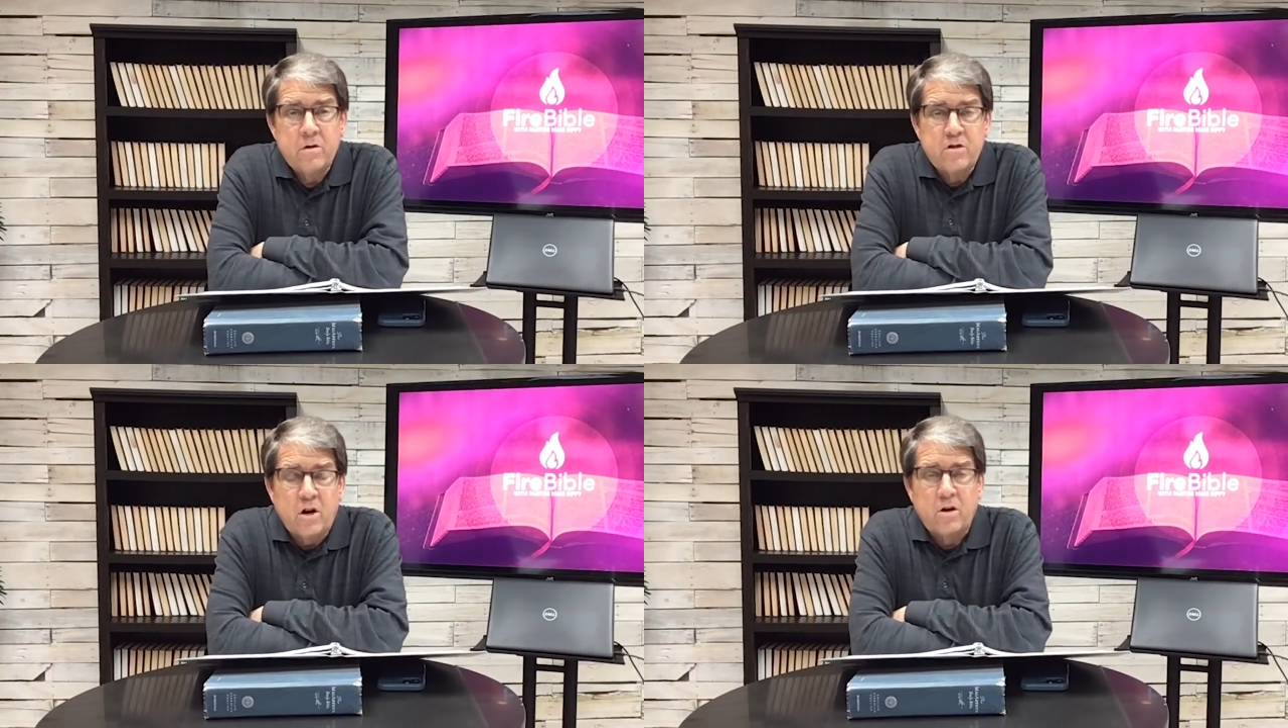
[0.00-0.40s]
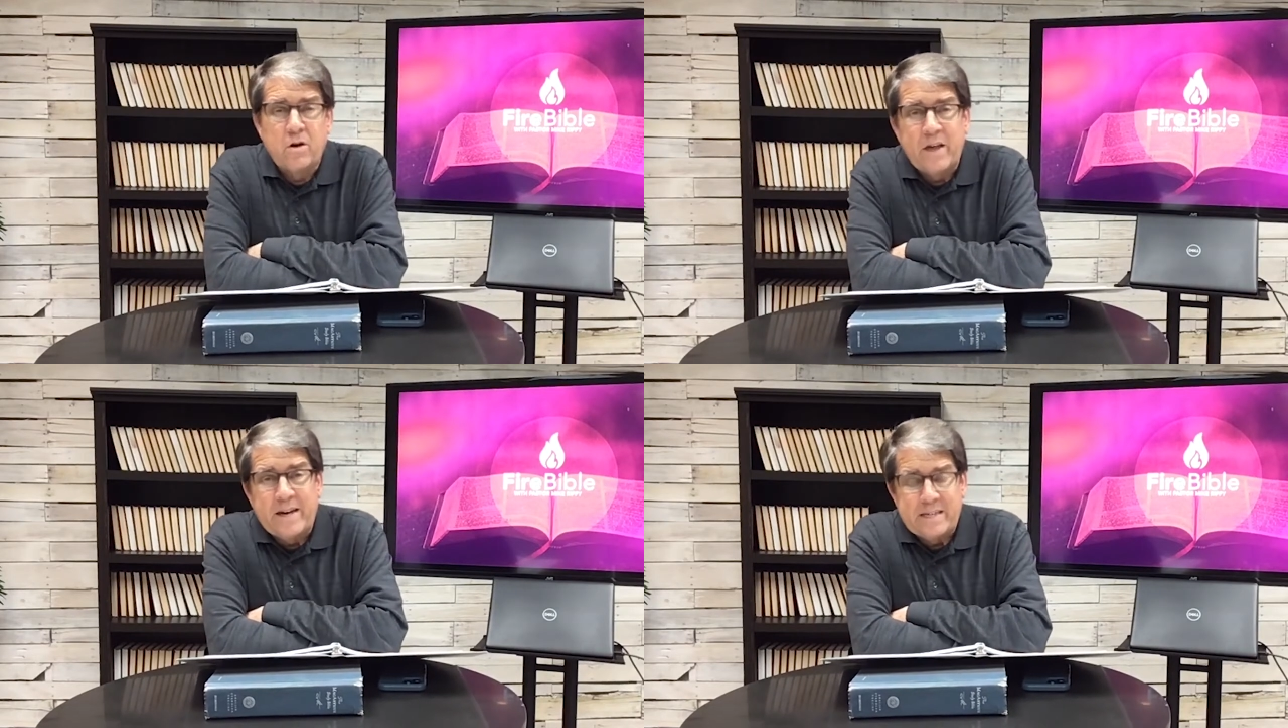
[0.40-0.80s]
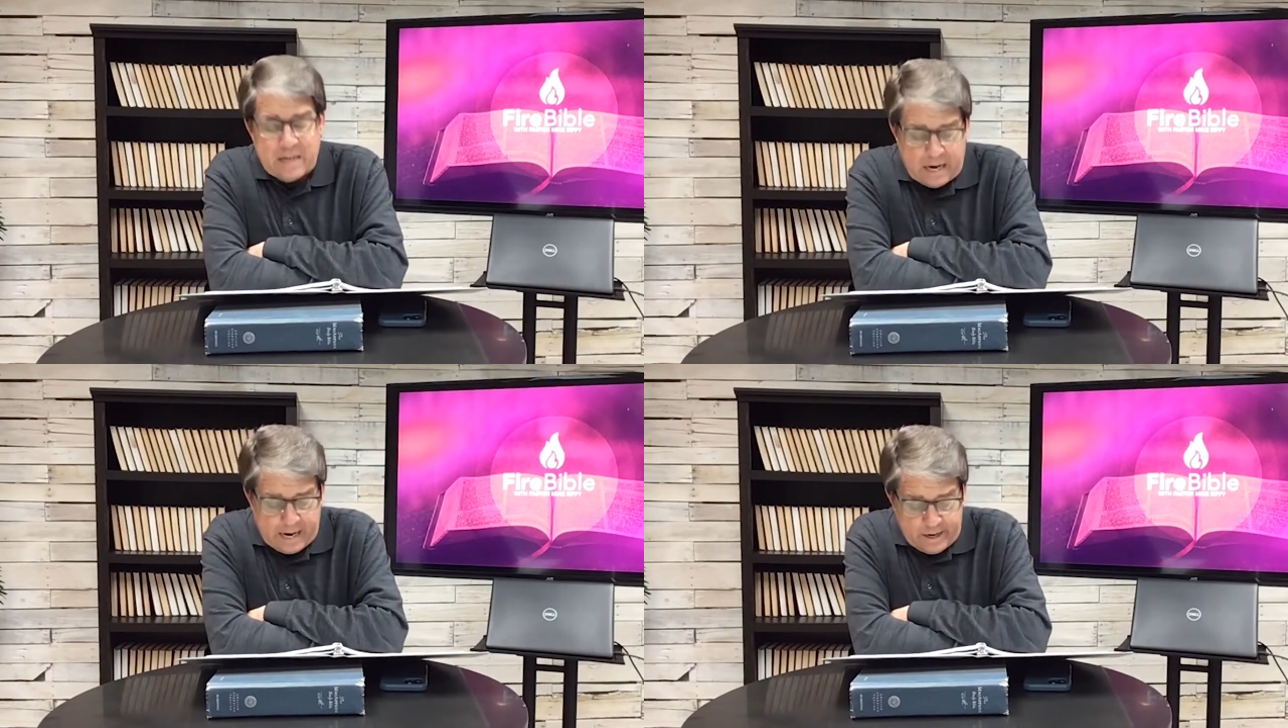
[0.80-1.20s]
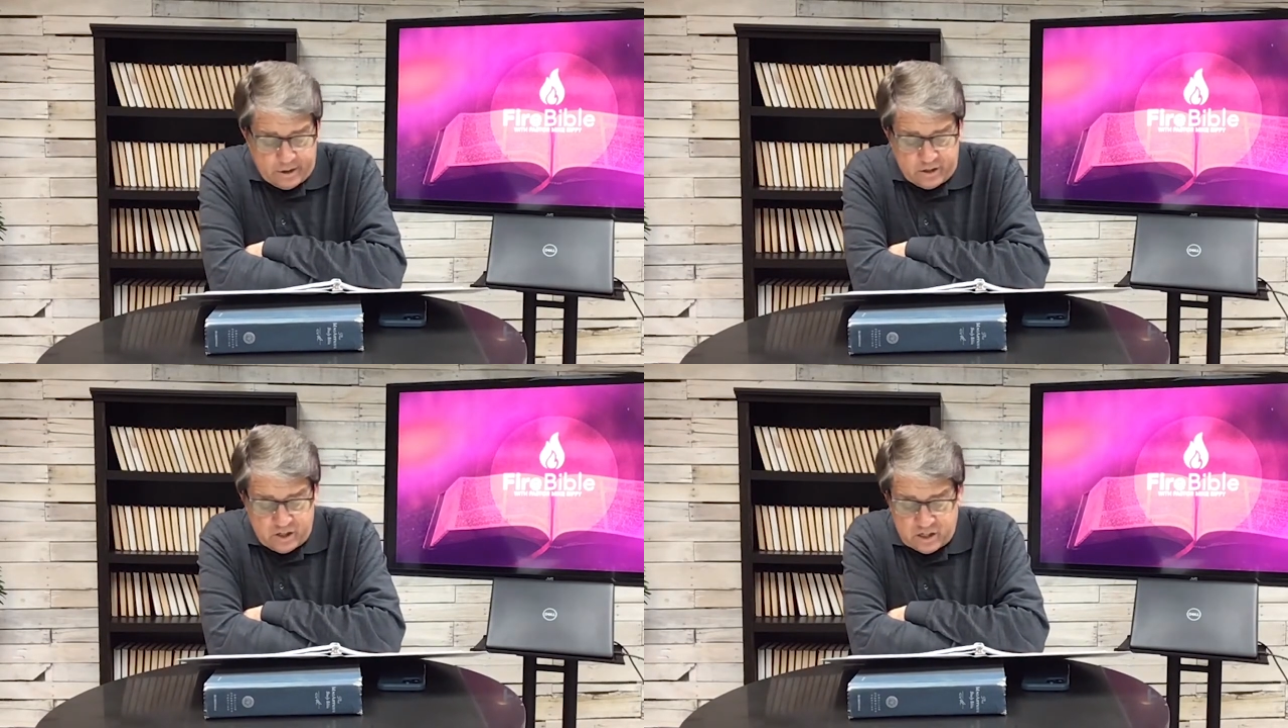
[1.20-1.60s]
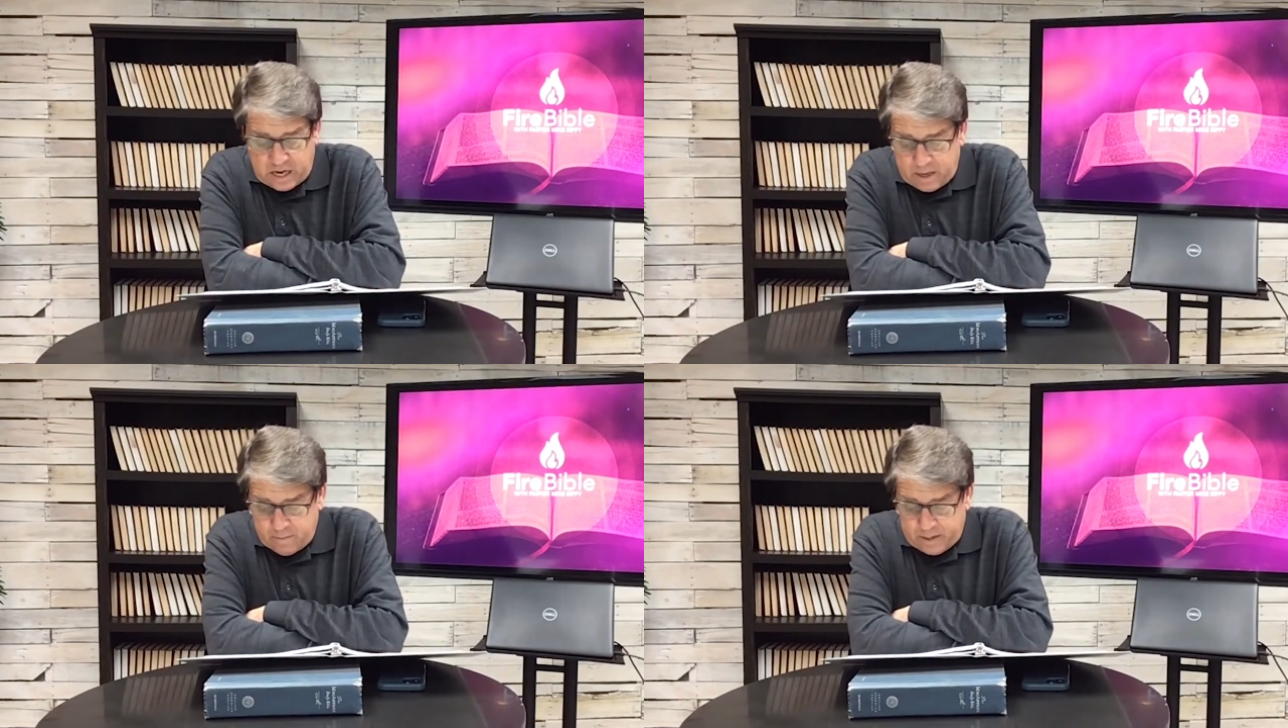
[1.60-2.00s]
circle that entire
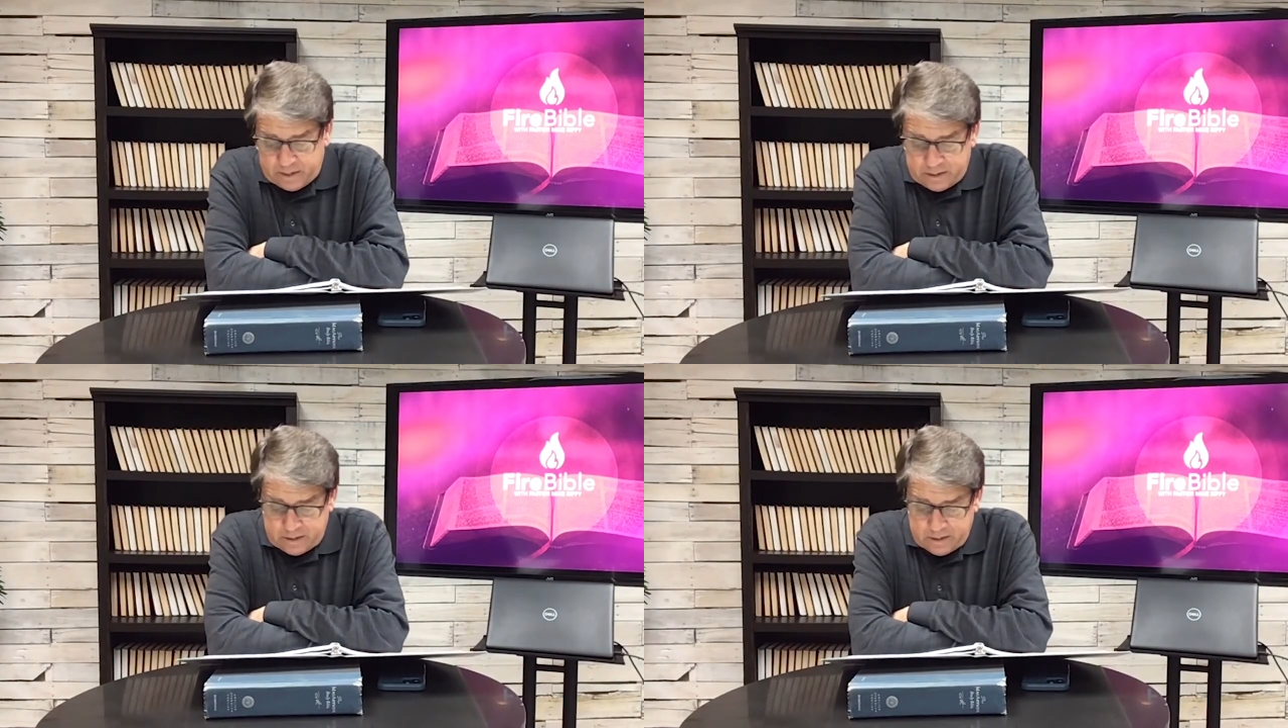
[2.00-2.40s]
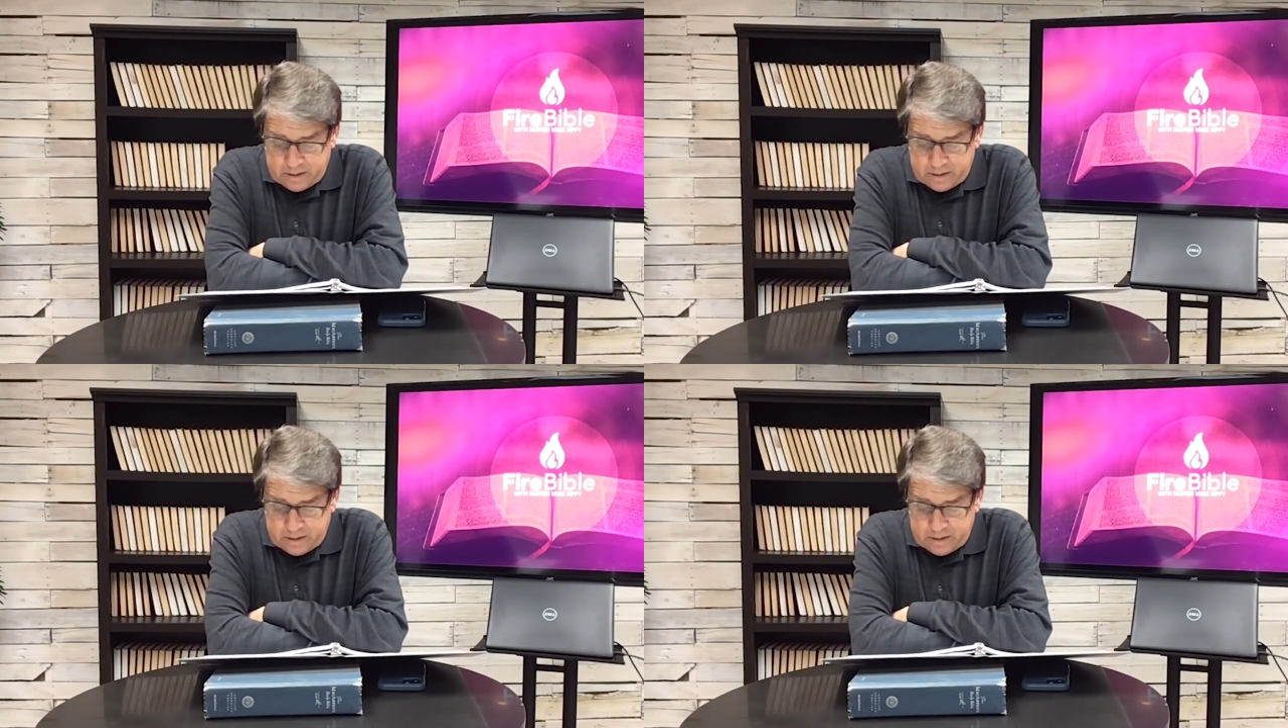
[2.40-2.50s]
statement.